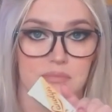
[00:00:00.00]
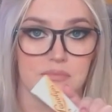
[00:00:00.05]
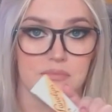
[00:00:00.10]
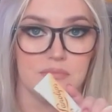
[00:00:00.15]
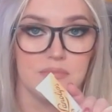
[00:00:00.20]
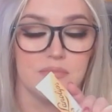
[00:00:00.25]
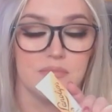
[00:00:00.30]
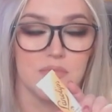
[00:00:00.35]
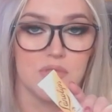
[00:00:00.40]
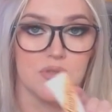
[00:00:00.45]

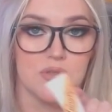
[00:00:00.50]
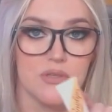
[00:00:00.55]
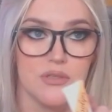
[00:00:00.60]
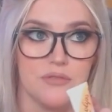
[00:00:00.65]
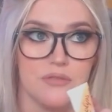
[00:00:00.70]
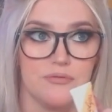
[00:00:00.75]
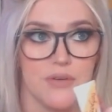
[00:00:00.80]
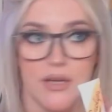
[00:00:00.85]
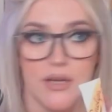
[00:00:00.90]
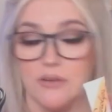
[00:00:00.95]
sort of
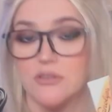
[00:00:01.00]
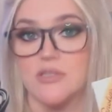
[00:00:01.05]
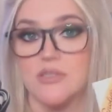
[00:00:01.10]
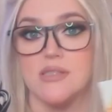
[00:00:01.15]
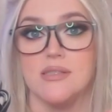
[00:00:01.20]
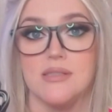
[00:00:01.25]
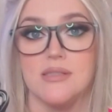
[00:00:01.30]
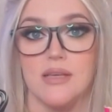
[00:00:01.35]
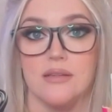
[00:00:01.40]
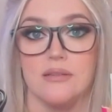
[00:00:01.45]
fragrances
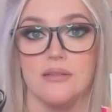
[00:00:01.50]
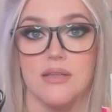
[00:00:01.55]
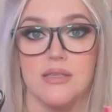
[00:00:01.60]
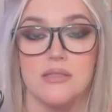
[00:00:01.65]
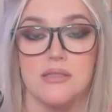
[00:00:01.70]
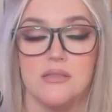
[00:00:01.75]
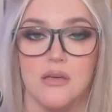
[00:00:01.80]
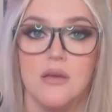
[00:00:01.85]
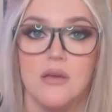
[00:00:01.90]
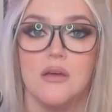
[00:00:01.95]
in this,
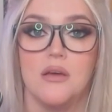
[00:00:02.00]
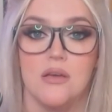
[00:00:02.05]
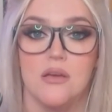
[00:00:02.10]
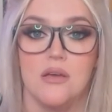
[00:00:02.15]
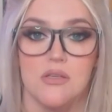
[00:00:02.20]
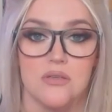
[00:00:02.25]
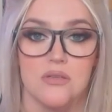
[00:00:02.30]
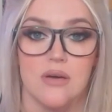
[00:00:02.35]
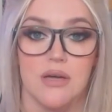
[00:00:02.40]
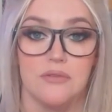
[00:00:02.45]
so
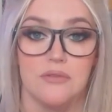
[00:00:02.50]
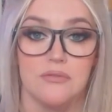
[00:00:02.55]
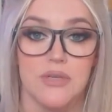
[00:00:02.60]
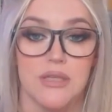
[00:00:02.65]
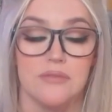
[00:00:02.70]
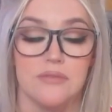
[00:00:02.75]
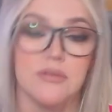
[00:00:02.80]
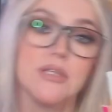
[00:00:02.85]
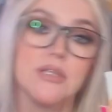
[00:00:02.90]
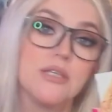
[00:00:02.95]
I really,
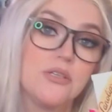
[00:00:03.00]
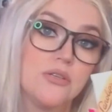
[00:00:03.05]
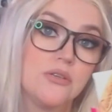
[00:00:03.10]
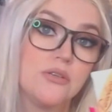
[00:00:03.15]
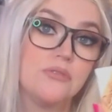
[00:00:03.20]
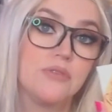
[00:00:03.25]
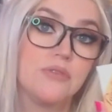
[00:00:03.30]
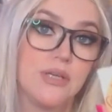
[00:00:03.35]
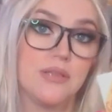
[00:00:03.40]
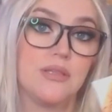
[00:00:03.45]
really do
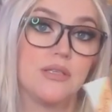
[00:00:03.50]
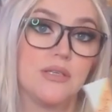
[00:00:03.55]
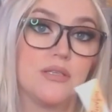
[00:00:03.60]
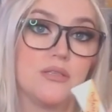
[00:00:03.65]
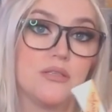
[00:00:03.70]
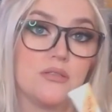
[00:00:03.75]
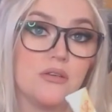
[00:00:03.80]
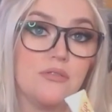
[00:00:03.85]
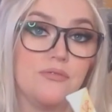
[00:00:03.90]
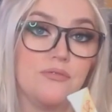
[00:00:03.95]
rate this
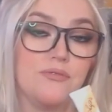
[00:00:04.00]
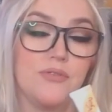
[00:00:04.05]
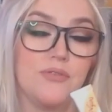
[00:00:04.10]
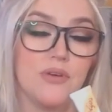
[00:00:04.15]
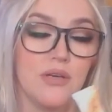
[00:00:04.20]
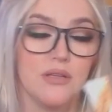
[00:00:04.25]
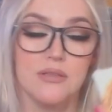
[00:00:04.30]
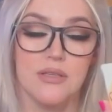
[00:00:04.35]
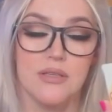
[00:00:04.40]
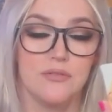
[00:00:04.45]
stuff. I'll
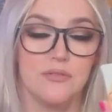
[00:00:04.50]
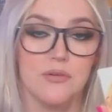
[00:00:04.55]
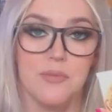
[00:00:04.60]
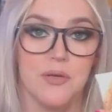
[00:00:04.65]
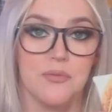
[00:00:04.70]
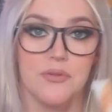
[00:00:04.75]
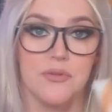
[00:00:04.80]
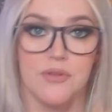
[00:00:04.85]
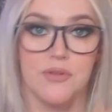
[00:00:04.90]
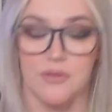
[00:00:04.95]
never be
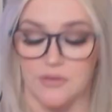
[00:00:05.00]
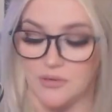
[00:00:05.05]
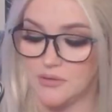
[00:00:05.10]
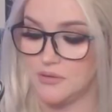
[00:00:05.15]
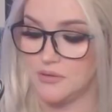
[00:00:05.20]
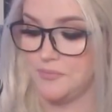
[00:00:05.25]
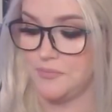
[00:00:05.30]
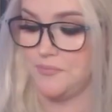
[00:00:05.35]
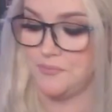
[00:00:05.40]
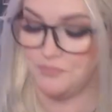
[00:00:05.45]
without
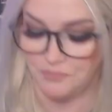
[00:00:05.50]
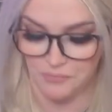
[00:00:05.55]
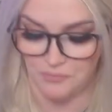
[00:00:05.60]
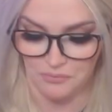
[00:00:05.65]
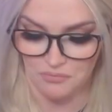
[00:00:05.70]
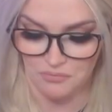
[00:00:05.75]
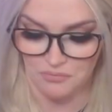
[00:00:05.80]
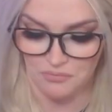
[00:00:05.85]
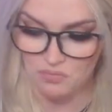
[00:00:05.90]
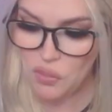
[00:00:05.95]

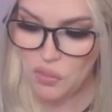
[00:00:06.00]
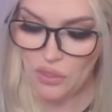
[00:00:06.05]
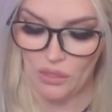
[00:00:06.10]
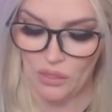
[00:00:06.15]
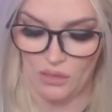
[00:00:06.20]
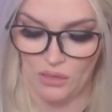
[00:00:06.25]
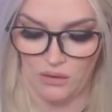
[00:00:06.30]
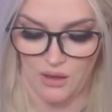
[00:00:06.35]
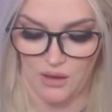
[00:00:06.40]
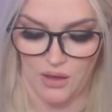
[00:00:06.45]

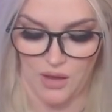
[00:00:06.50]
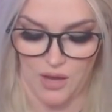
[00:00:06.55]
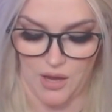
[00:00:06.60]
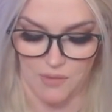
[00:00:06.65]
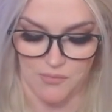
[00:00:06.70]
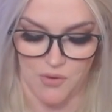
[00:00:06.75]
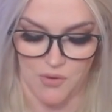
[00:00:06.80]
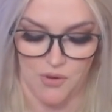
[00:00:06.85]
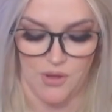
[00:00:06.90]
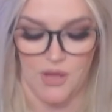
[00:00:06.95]
it.
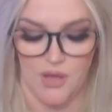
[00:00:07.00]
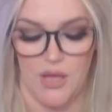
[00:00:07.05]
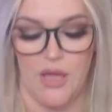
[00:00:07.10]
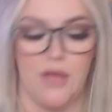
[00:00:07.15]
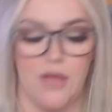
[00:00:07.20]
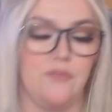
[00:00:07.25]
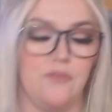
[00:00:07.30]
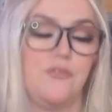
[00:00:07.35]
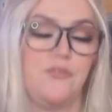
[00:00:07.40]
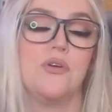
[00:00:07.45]

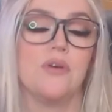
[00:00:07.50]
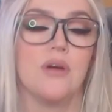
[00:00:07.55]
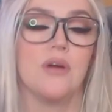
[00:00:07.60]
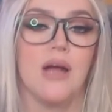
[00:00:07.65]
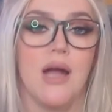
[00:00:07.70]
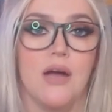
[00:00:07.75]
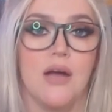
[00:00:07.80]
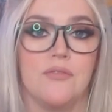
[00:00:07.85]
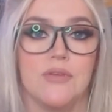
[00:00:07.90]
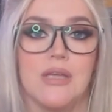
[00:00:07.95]
If you're
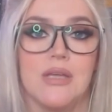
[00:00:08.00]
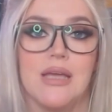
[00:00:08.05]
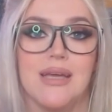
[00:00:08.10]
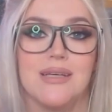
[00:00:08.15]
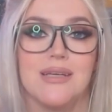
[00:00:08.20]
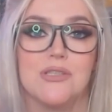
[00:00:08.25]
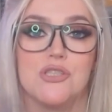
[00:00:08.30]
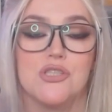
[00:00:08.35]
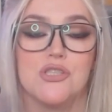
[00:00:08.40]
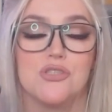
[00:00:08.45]
having
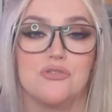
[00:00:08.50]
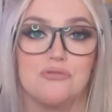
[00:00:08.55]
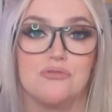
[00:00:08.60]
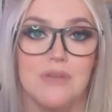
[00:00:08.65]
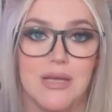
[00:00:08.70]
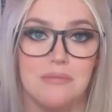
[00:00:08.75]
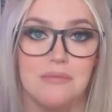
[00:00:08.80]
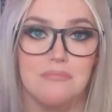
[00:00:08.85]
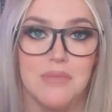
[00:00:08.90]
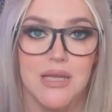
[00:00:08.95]

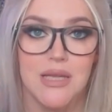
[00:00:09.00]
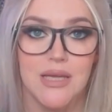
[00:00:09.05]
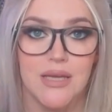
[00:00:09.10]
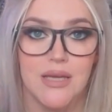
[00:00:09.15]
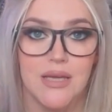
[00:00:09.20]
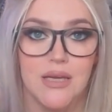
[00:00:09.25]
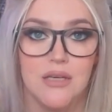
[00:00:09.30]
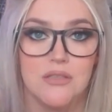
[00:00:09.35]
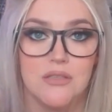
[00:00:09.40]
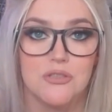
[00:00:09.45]
extremely
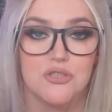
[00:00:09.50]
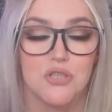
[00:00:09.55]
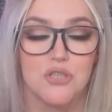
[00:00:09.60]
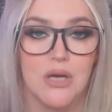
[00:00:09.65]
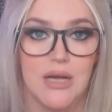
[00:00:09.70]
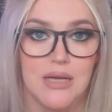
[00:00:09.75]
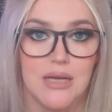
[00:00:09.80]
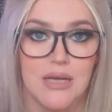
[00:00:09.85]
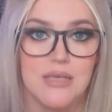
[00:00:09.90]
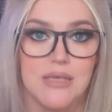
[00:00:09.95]

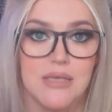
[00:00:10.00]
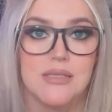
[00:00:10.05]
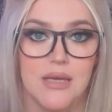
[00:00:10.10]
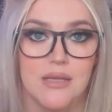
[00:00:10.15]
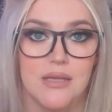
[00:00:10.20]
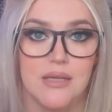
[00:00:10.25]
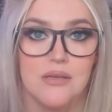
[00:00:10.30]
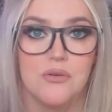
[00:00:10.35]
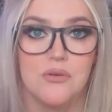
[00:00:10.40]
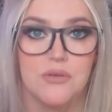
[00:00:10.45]
dry skin
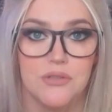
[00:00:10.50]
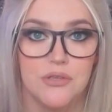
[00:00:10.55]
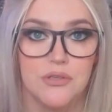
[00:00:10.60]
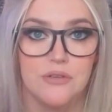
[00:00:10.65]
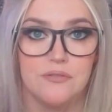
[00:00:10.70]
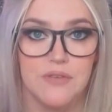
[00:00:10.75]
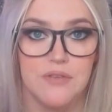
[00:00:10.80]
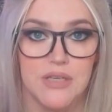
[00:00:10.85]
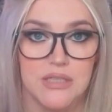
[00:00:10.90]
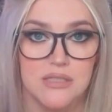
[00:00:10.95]
on your
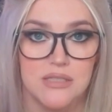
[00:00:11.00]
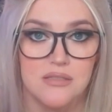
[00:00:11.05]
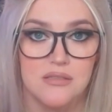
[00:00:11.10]
face,